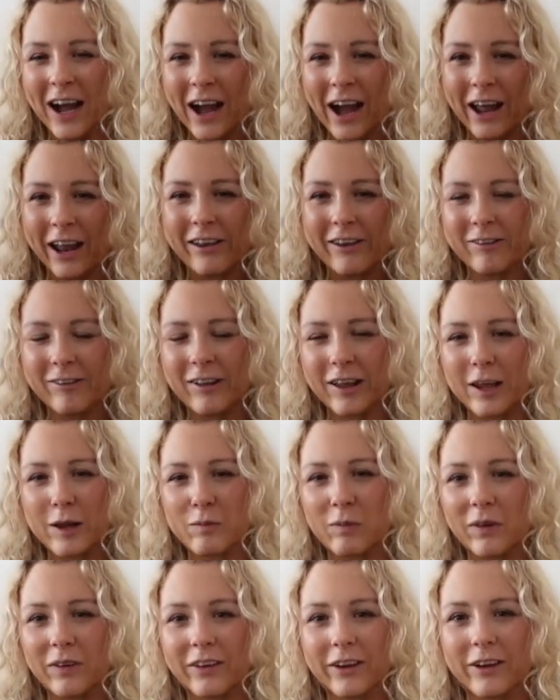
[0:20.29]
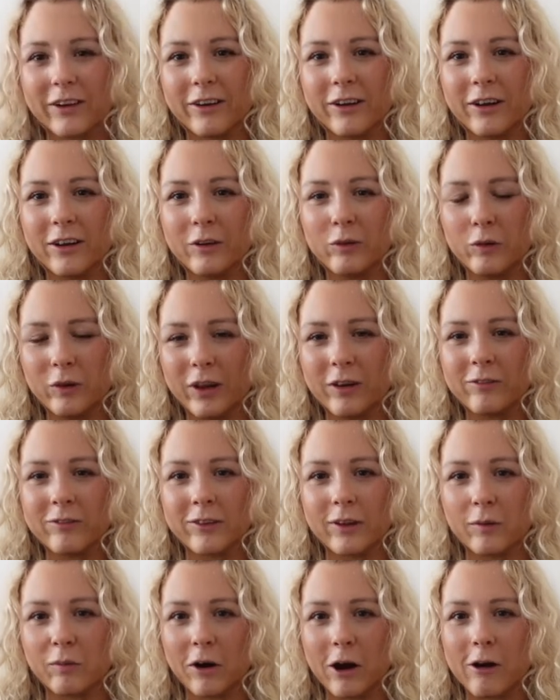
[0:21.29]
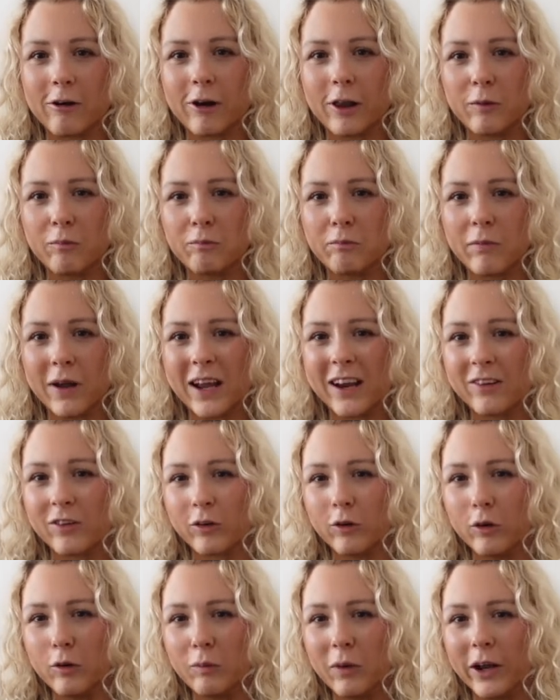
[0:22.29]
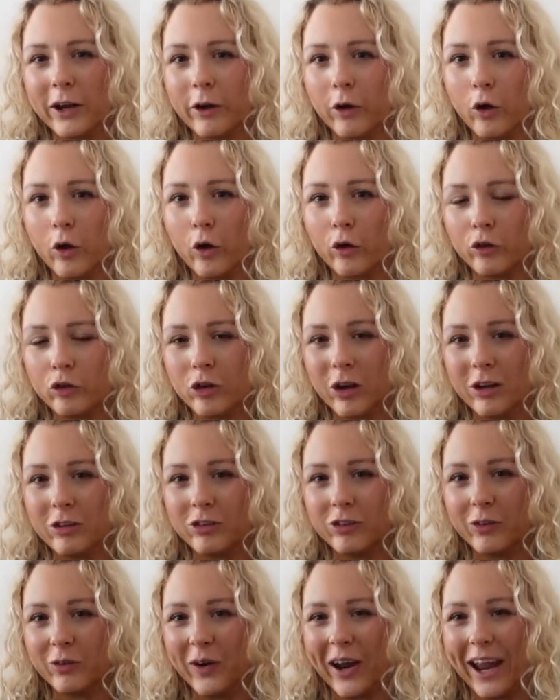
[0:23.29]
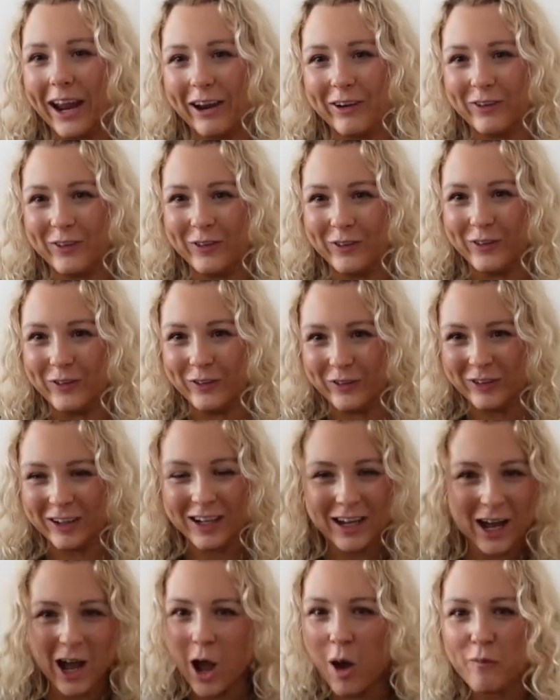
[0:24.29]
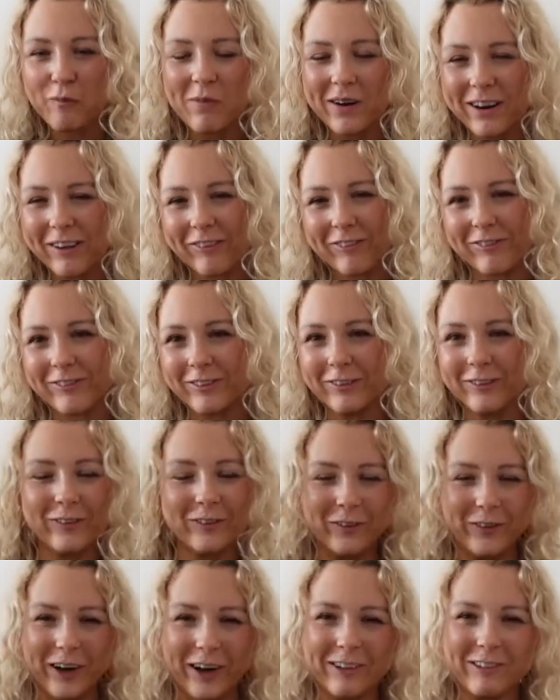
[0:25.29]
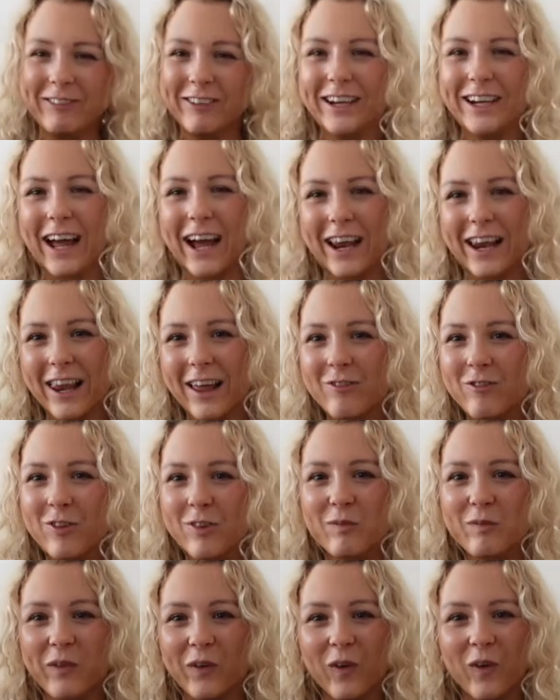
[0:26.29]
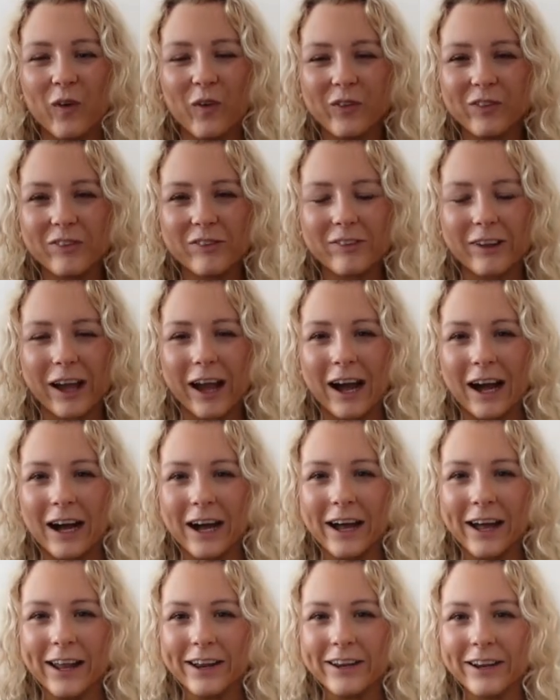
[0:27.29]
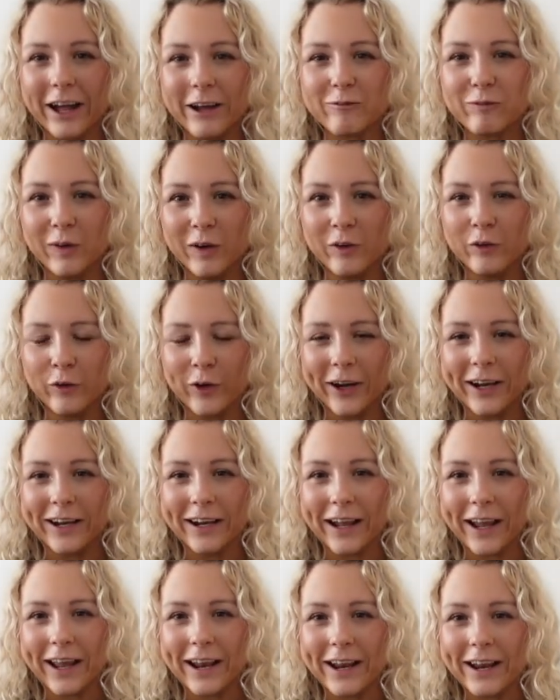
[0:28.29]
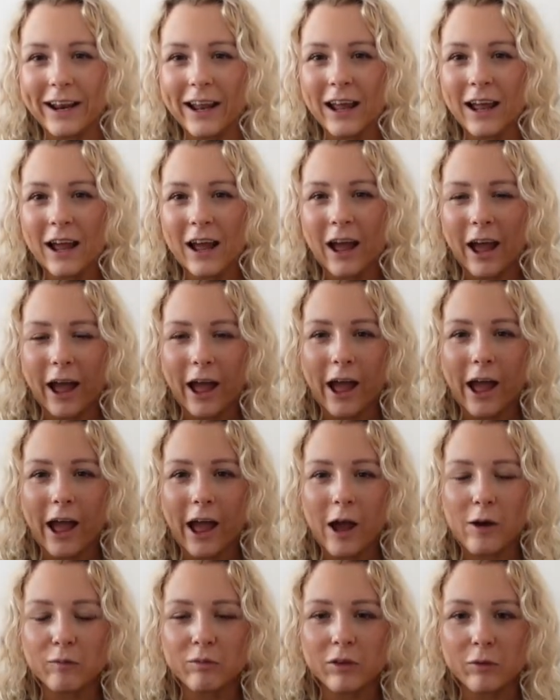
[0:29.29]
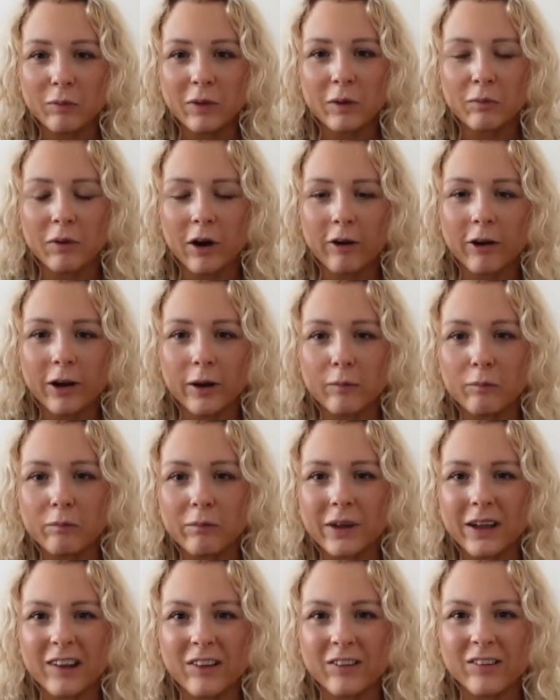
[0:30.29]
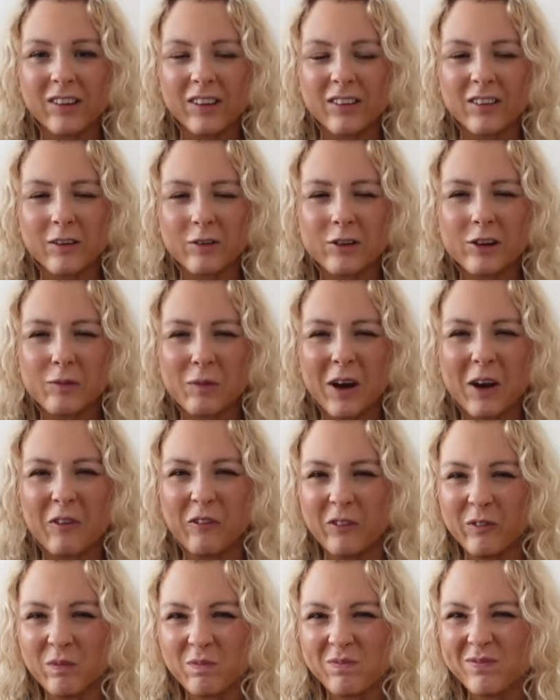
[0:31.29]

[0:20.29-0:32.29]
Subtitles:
A disabled girl who loves the Paralympics, oh my god, change the record. But it's true. I mean, I love sports and I've been training to be a Paralympian since I was about